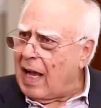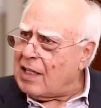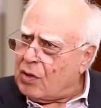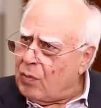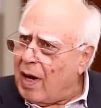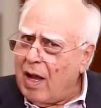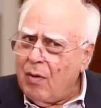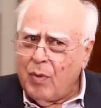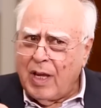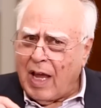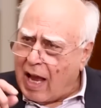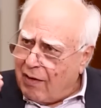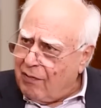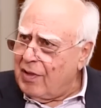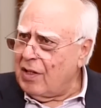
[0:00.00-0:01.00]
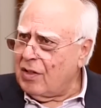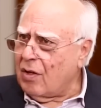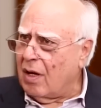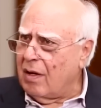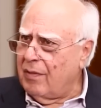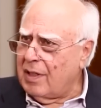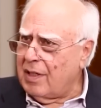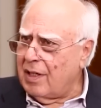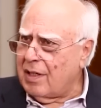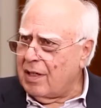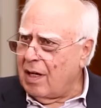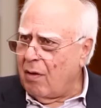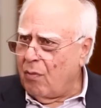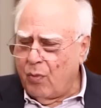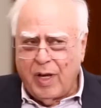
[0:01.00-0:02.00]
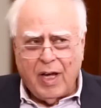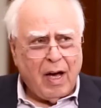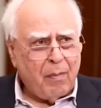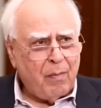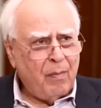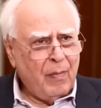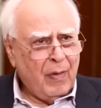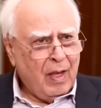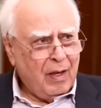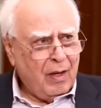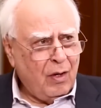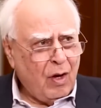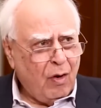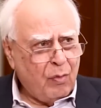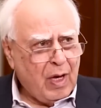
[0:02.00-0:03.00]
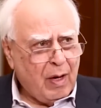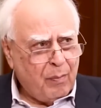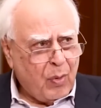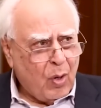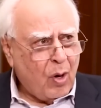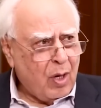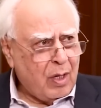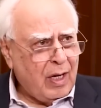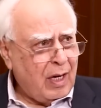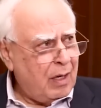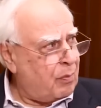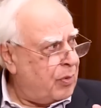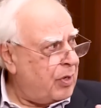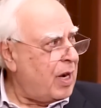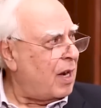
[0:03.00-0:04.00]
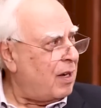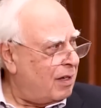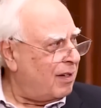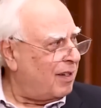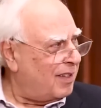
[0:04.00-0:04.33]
that's why we have this conversation now. We are born and bred,